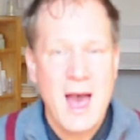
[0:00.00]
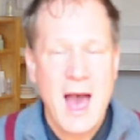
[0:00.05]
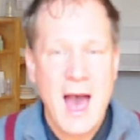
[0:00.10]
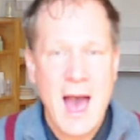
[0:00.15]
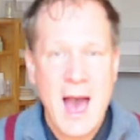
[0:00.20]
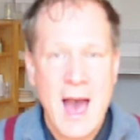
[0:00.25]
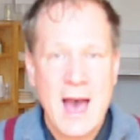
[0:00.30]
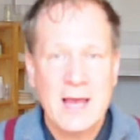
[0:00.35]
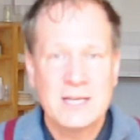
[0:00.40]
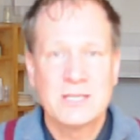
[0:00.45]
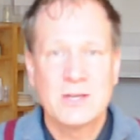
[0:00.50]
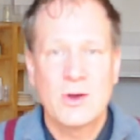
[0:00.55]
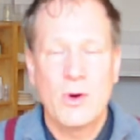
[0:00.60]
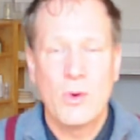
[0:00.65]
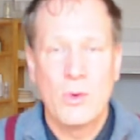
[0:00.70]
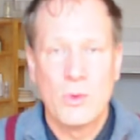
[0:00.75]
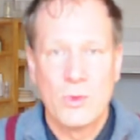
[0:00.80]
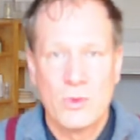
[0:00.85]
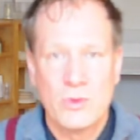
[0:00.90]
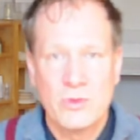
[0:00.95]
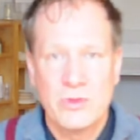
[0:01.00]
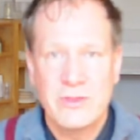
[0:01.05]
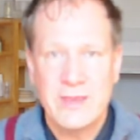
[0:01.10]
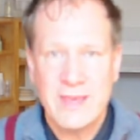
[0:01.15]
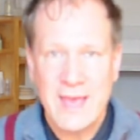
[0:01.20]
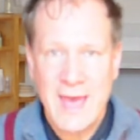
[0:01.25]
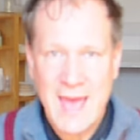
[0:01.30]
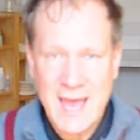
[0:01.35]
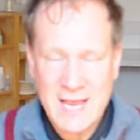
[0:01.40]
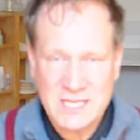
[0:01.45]
Add all the
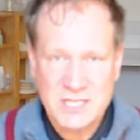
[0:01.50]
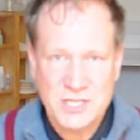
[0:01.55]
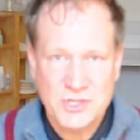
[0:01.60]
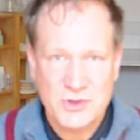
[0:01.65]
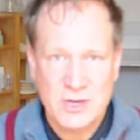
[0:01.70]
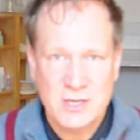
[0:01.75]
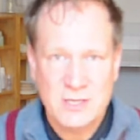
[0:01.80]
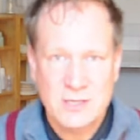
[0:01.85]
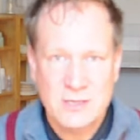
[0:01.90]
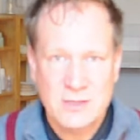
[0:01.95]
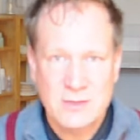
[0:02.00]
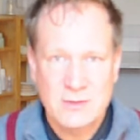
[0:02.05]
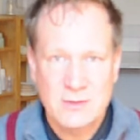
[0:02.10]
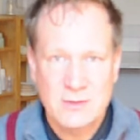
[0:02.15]
extras.